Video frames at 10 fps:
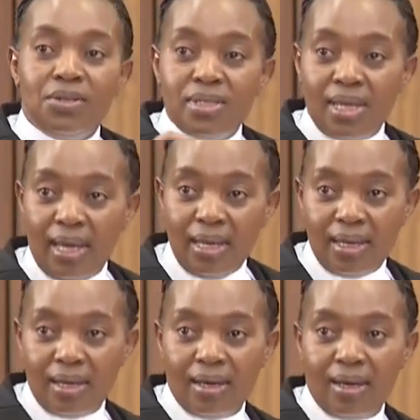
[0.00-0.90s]
Did you
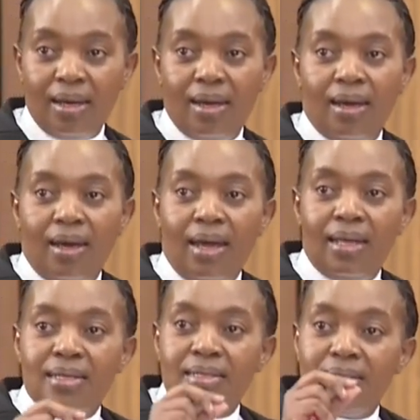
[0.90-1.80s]
take
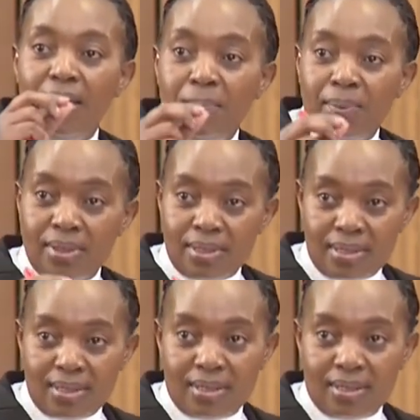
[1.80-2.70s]
any
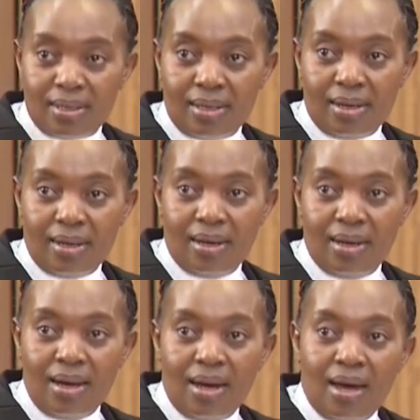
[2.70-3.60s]
samples
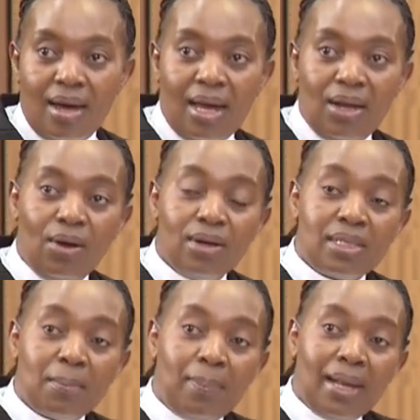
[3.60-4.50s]

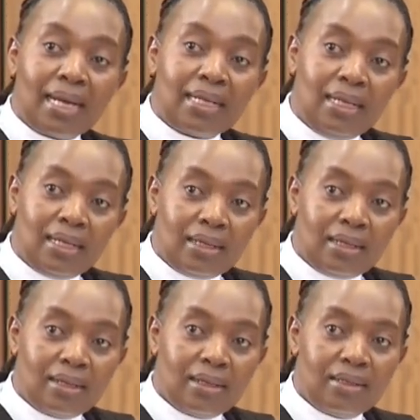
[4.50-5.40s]
along the blackening?
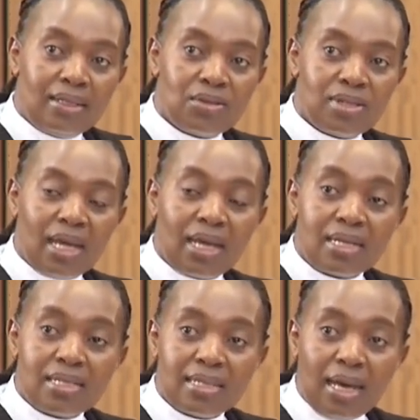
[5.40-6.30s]
Did you take
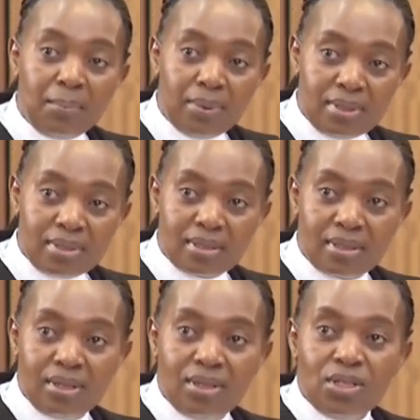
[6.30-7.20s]
any samples
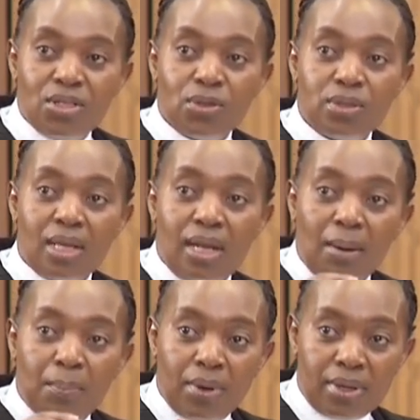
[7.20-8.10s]
to the
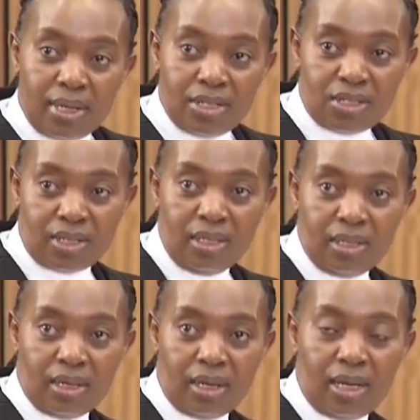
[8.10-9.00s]

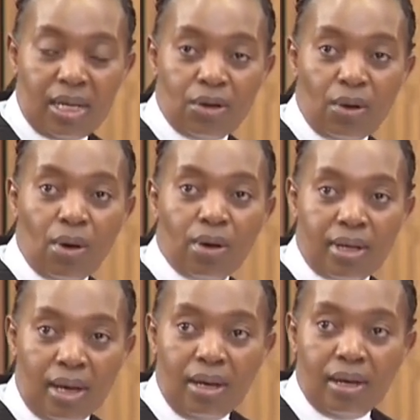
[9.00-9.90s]
laboratory in
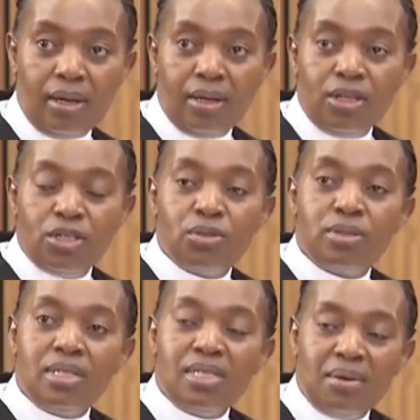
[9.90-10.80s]
order
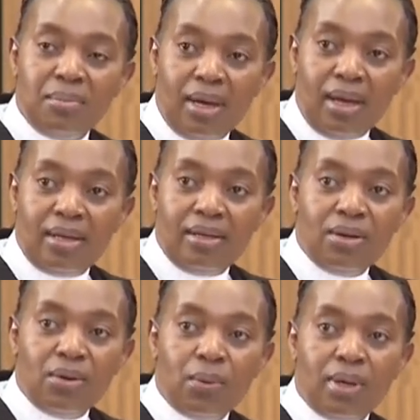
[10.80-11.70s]
to
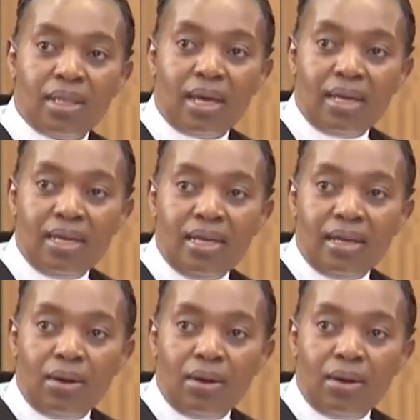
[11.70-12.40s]
determine whether